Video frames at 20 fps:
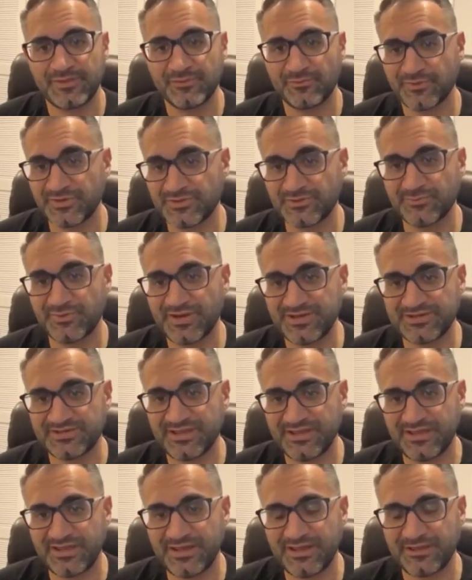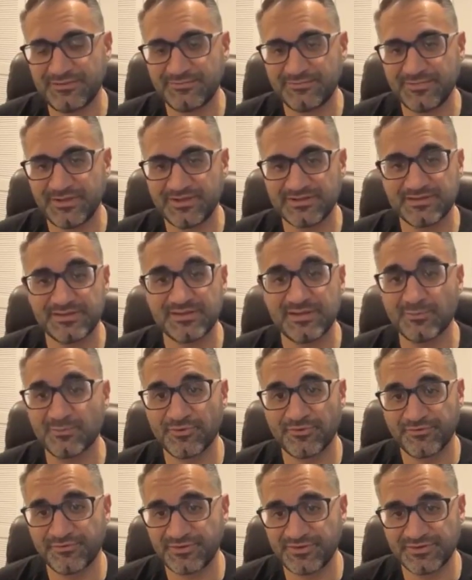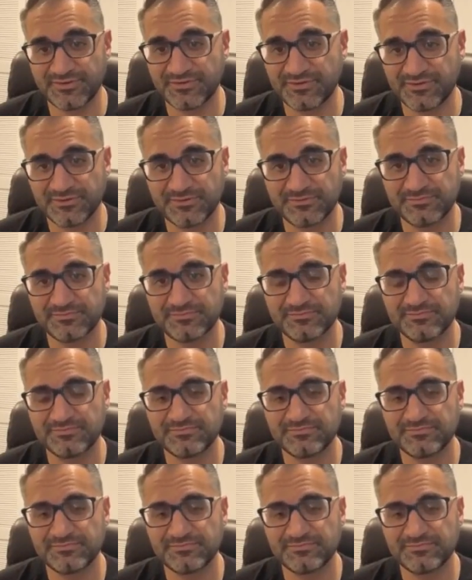And the reason why I say that is a number of reasons.